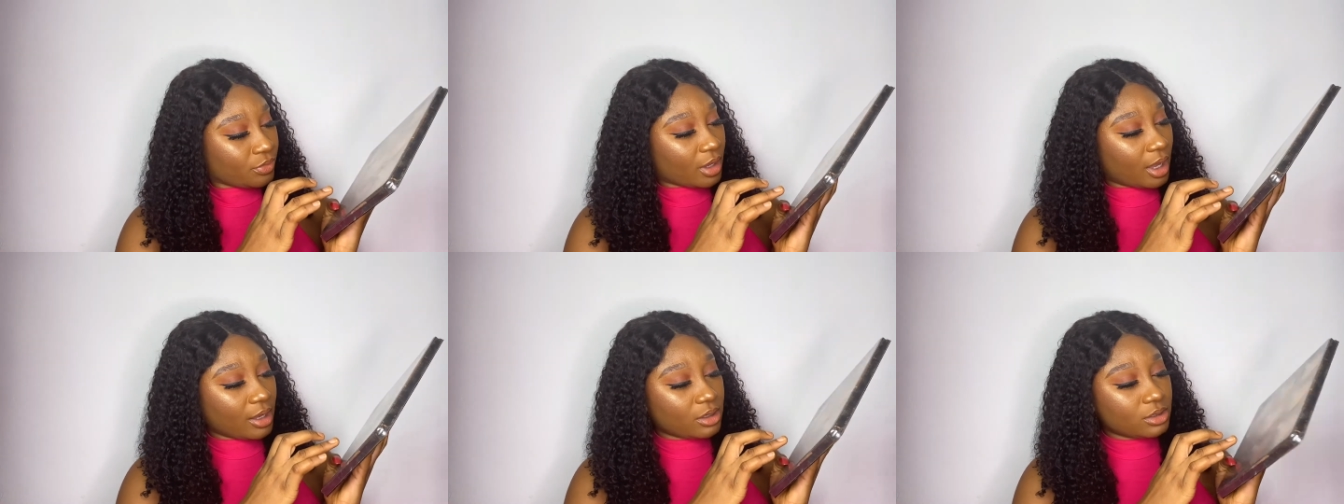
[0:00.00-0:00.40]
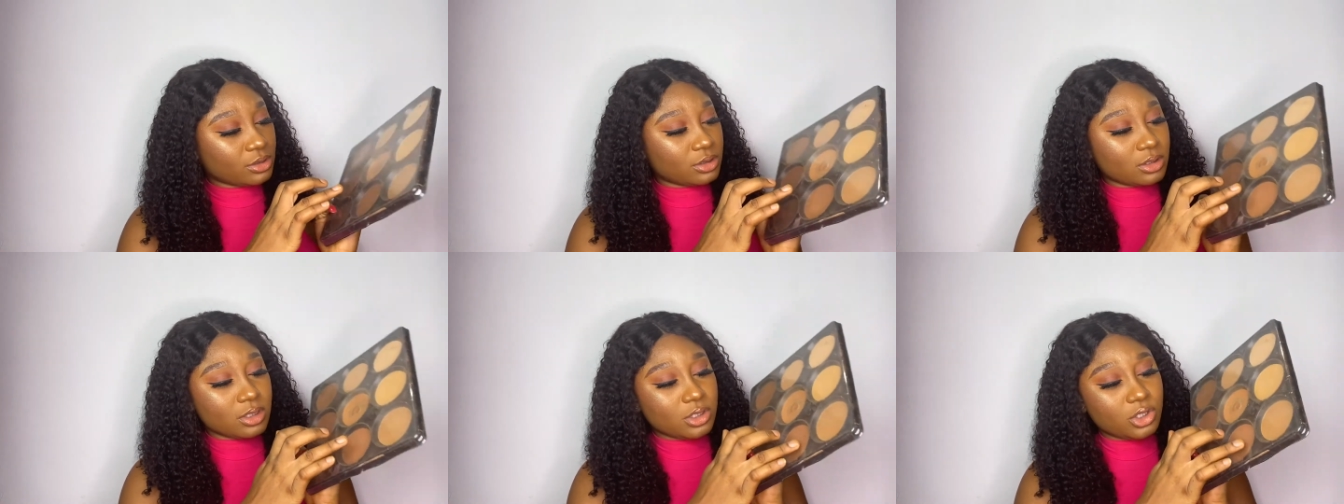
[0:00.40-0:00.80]

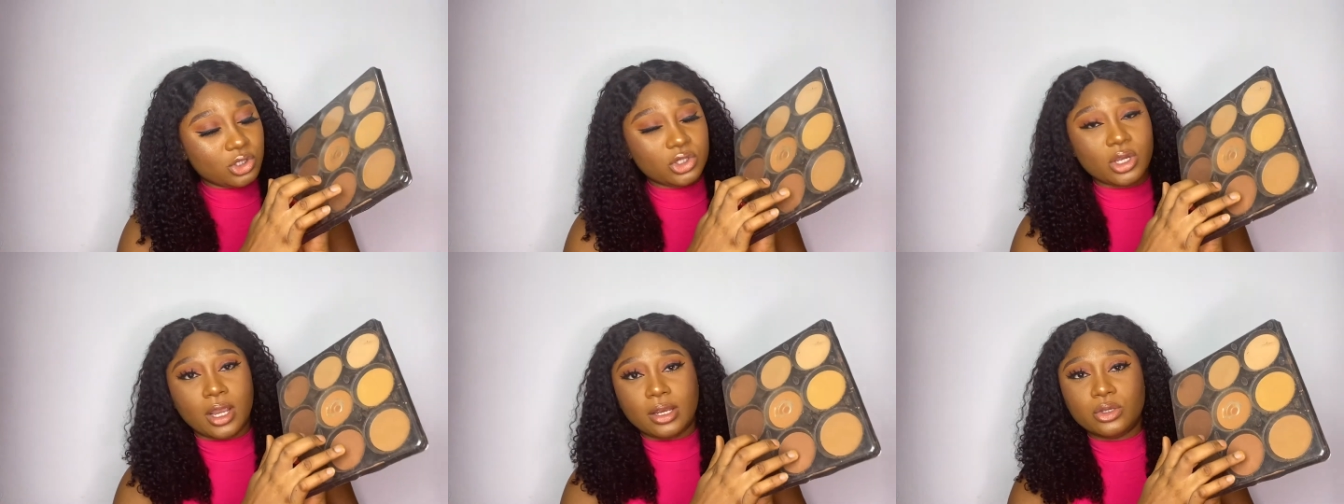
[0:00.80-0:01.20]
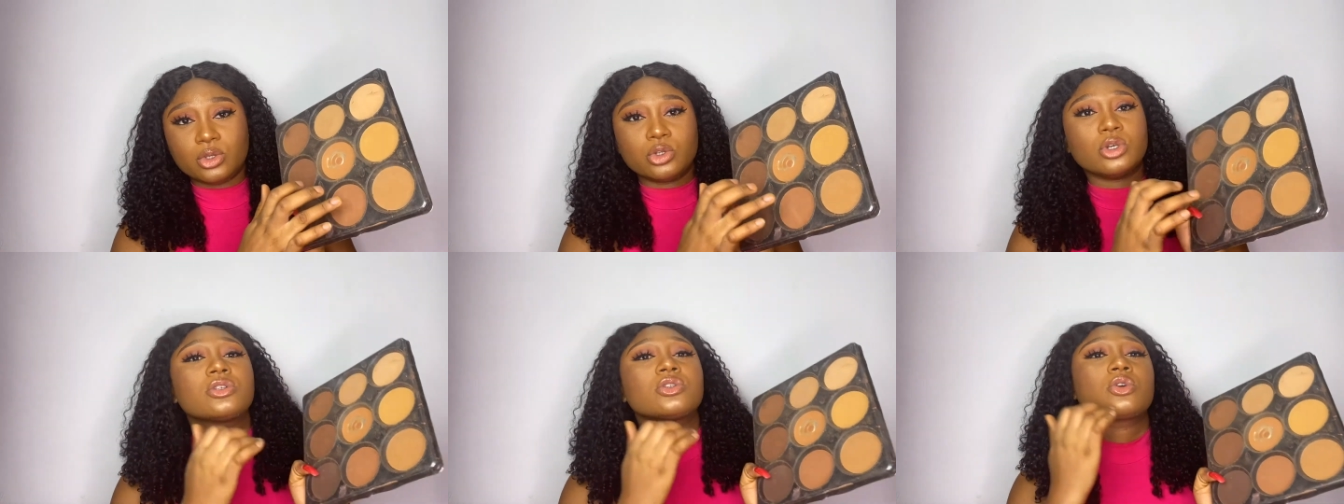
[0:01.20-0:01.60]
like this shade
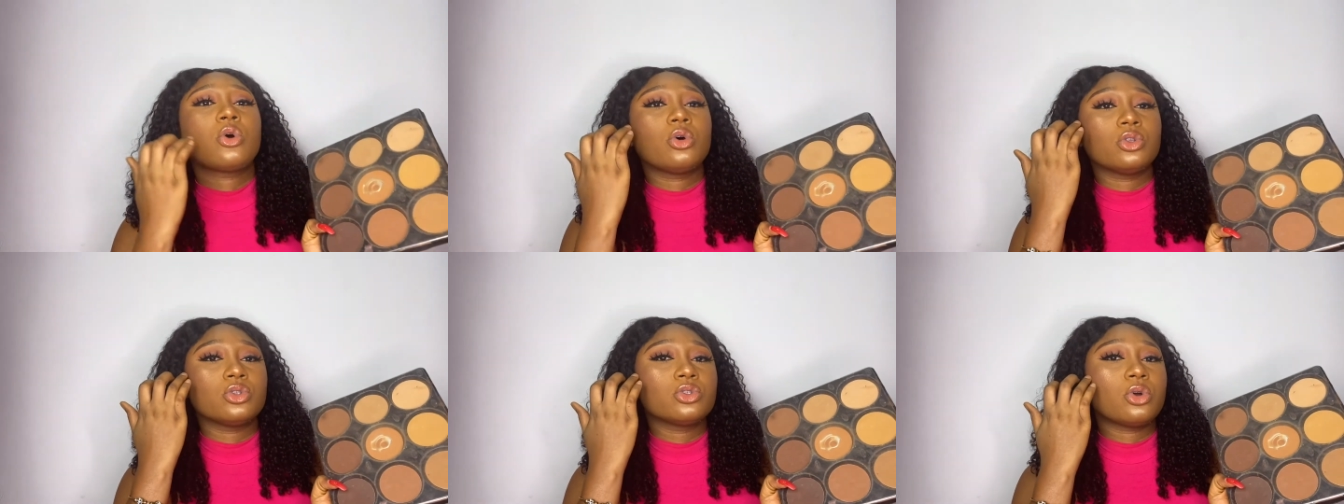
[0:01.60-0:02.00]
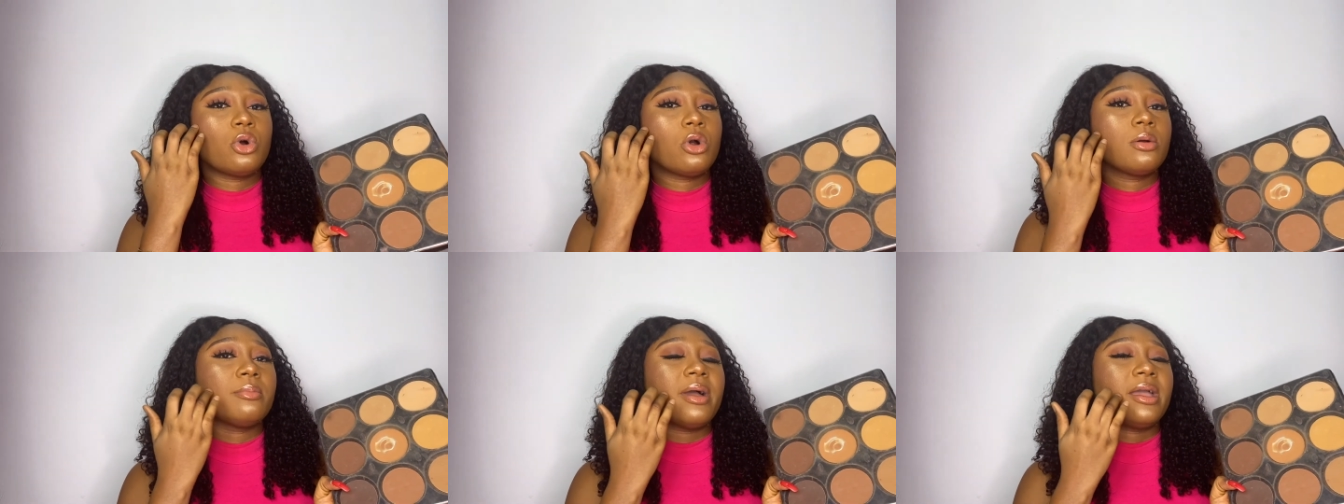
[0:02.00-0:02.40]
to just
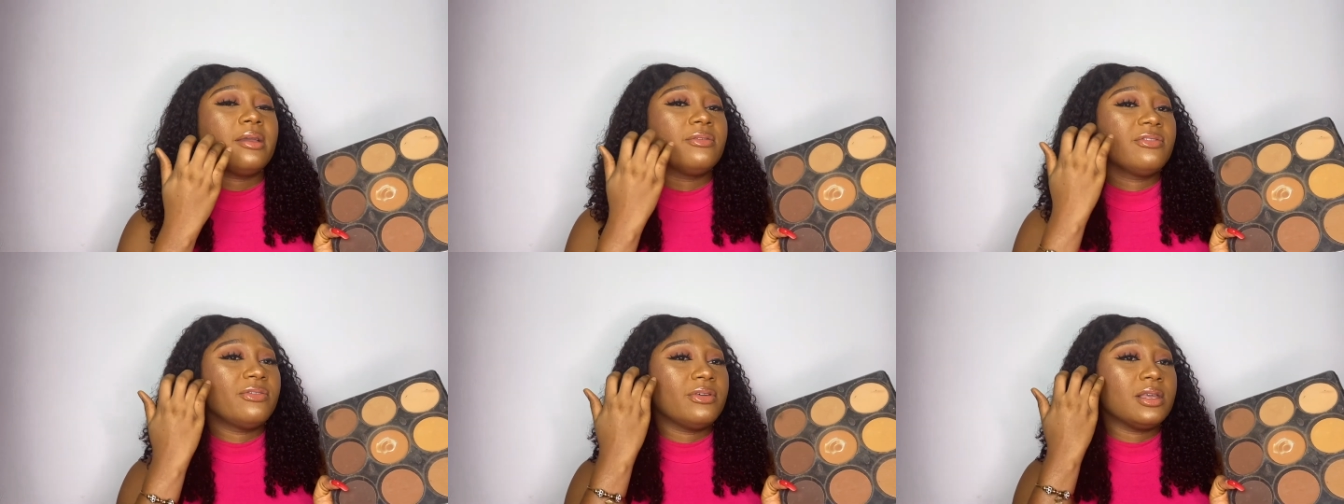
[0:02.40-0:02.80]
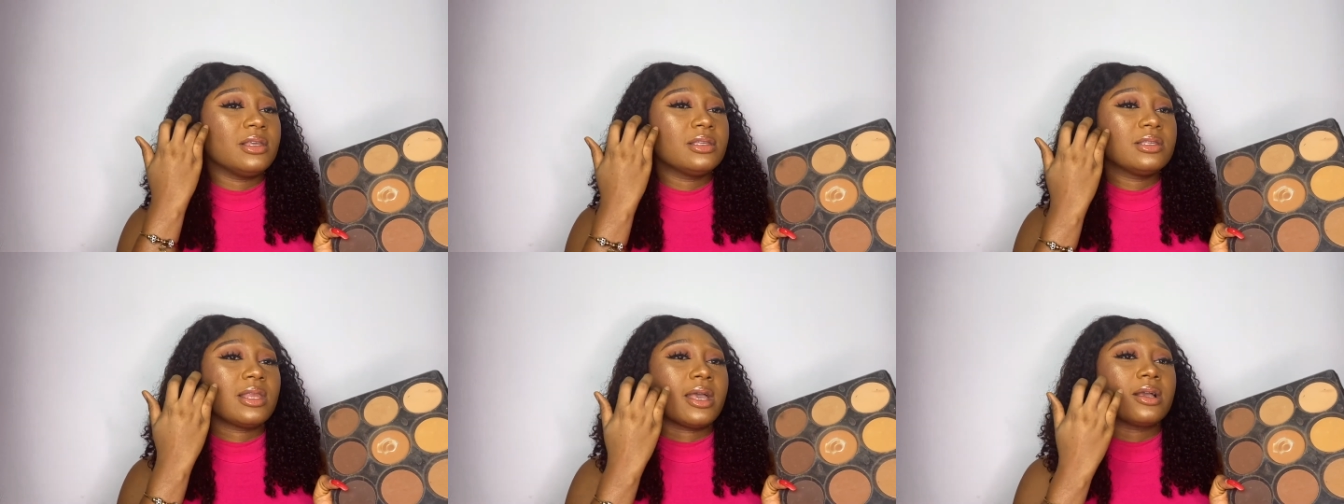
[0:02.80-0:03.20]
contour my
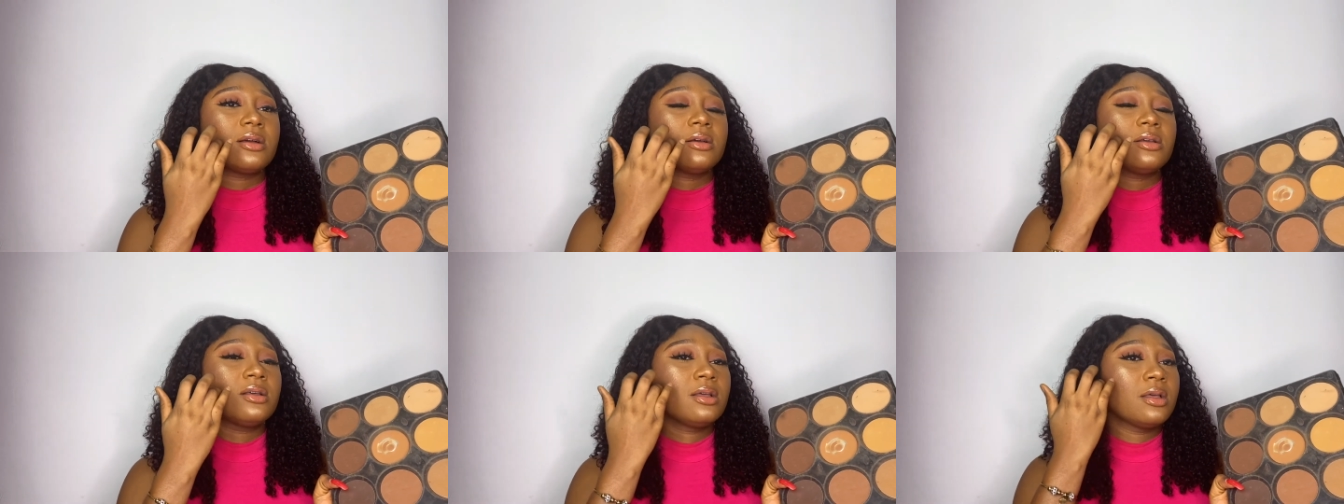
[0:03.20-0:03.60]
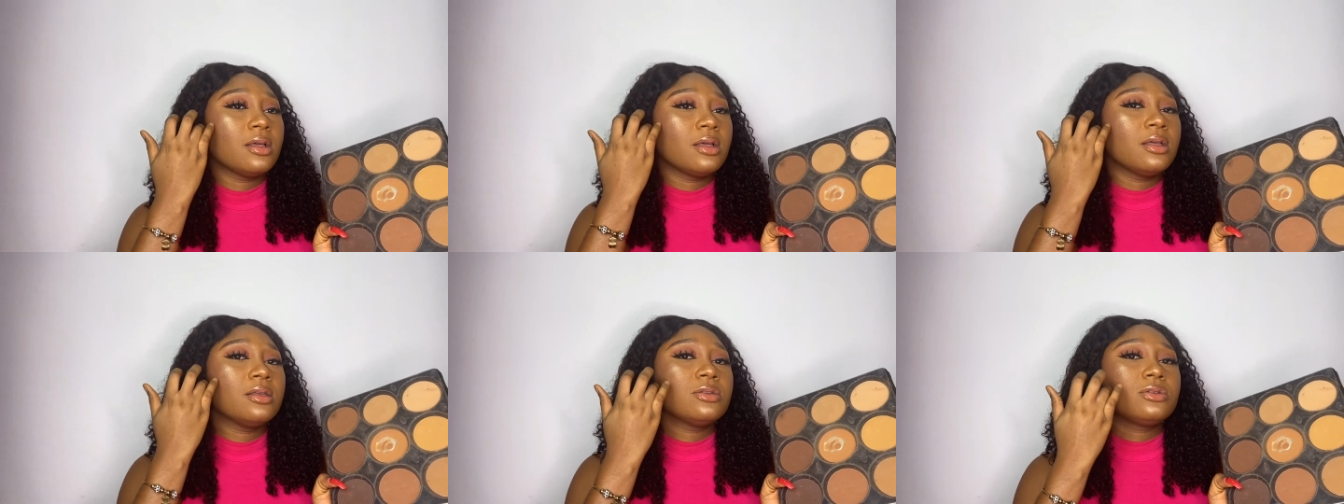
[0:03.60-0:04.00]
face like
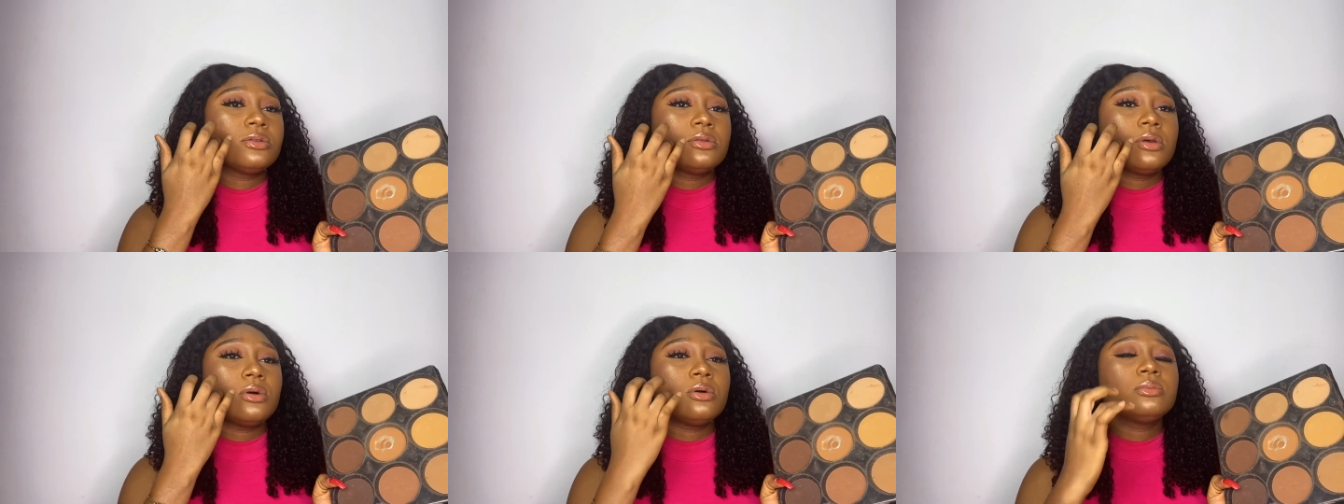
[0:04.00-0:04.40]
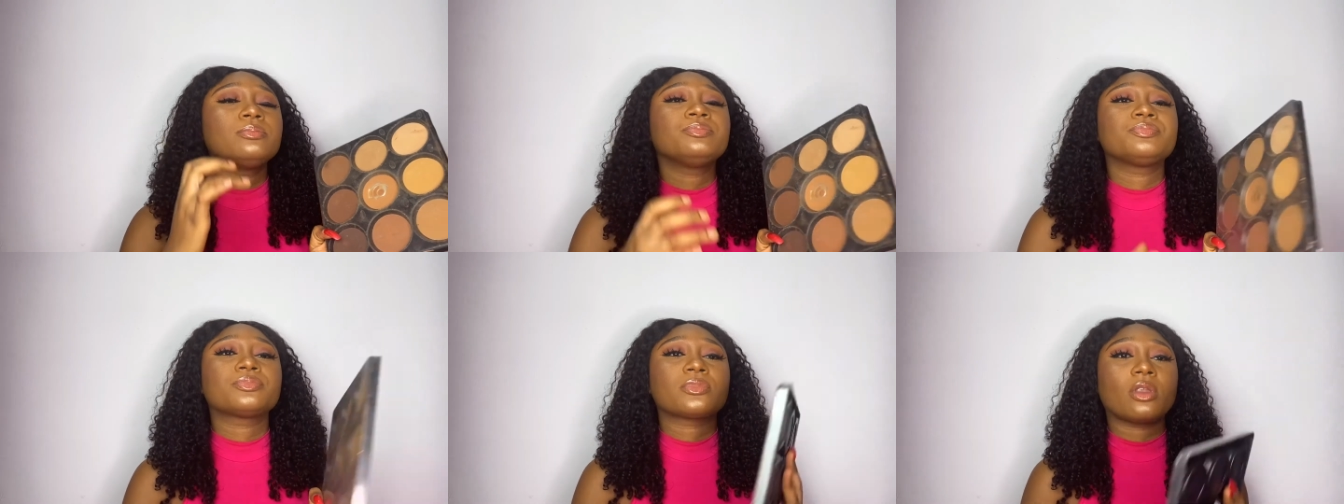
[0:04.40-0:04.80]
so.
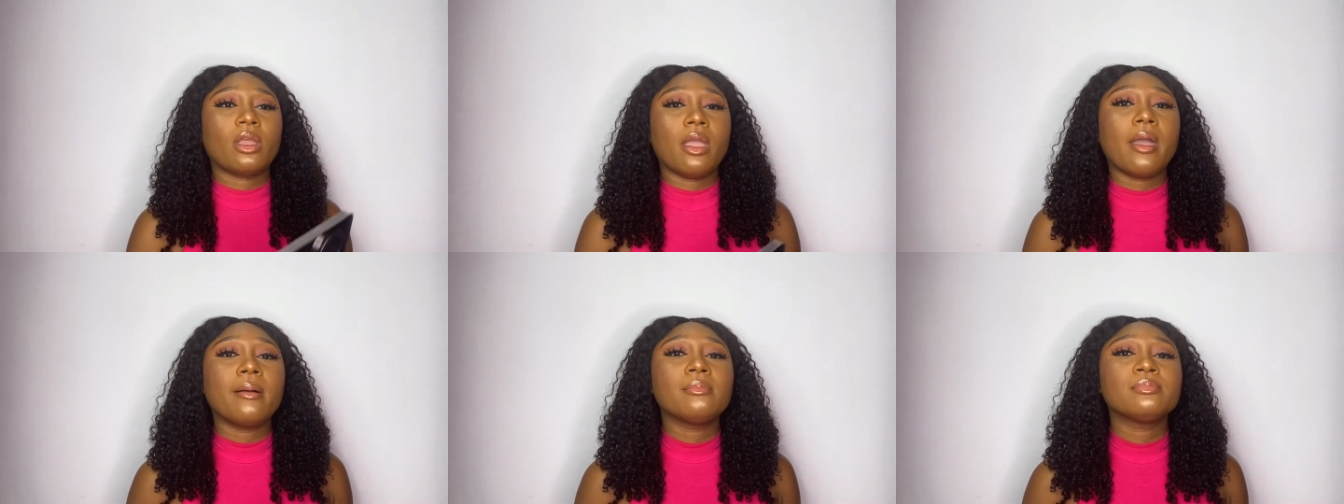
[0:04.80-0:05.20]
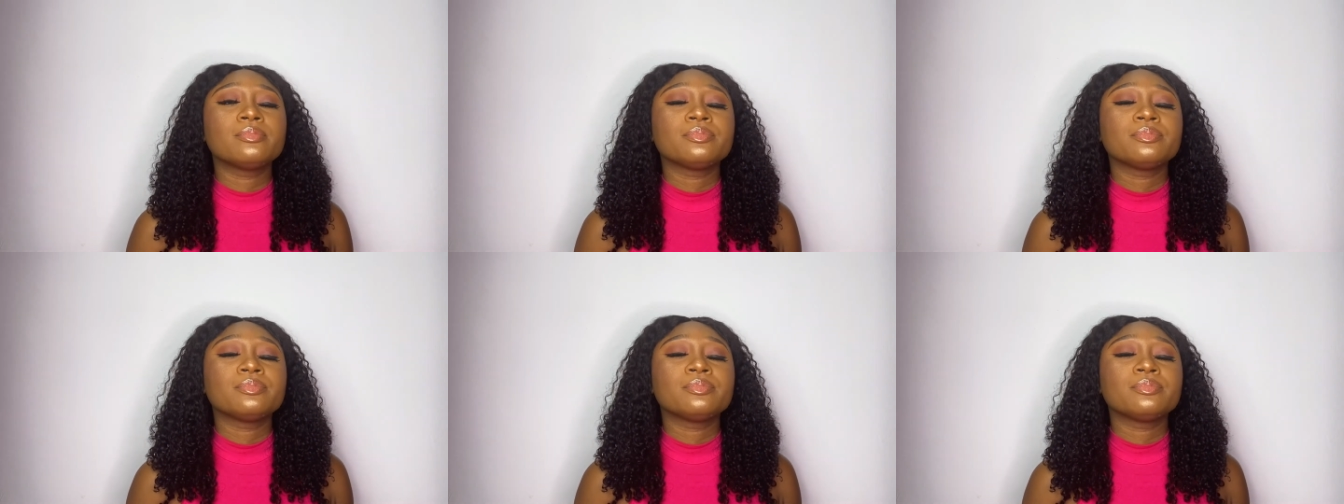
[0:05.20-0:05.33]
Yeah,